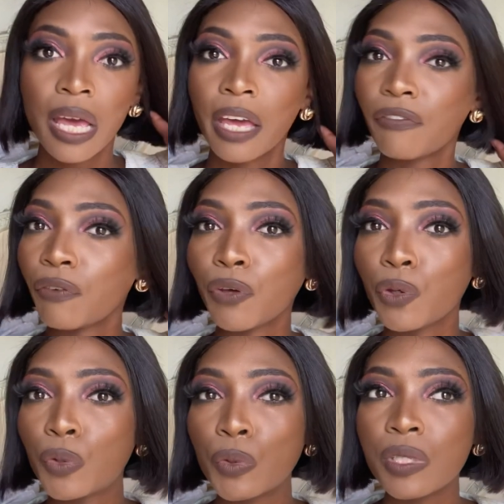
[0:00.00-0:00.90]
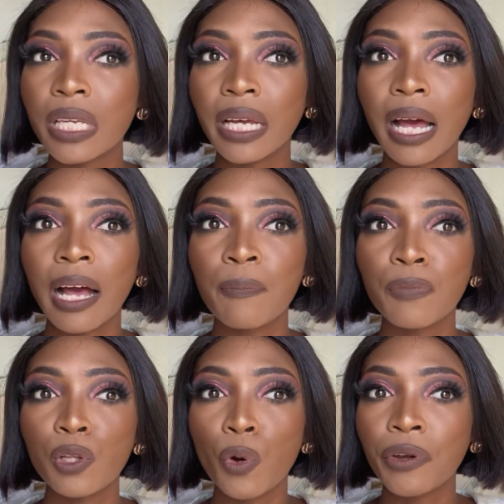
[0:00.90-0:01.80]
if ever you're using
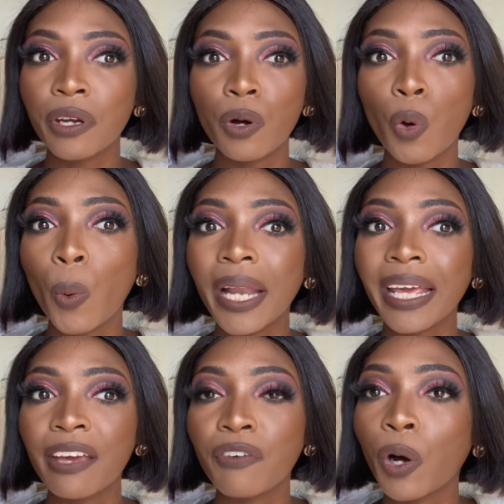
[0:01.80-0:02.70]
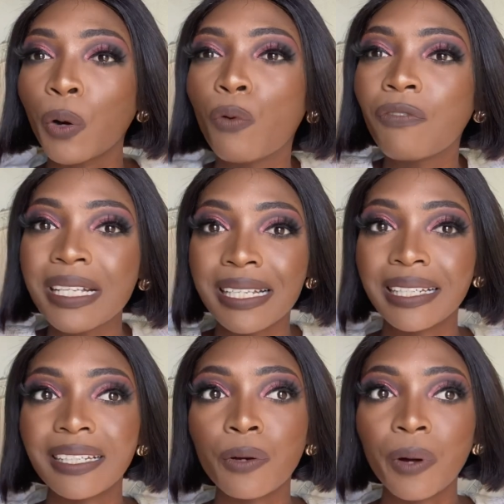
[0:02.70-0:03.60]
L'Oreal or whatever, or
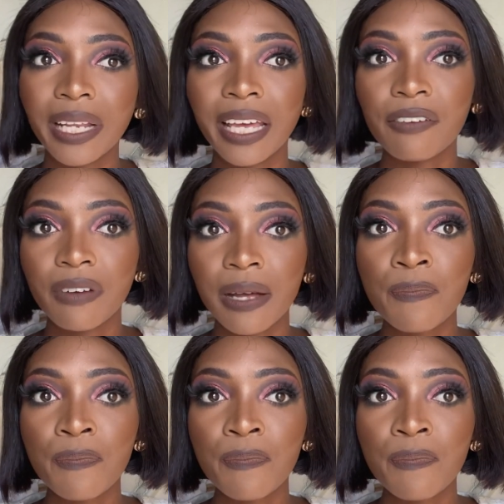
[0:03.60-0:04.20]
Vaseline or whatever,